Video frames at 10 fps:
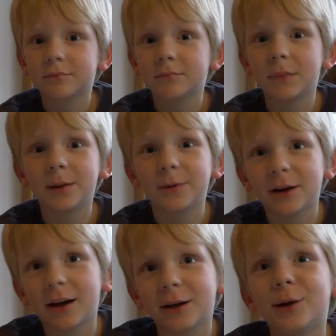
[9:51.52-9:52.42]

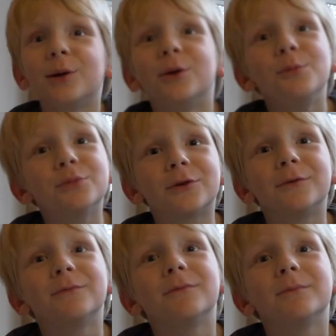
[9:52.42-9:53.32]
Maybe I get a GoPro.
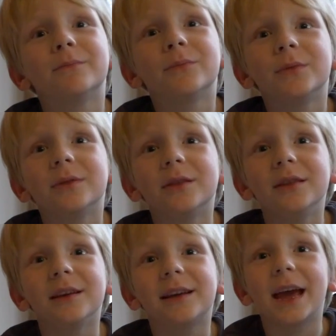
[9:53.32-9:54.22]

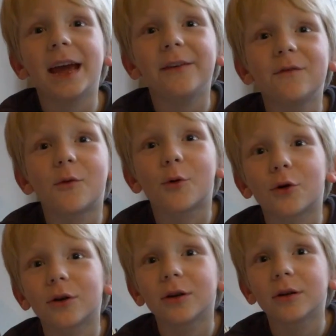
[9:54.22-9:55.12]
The K4.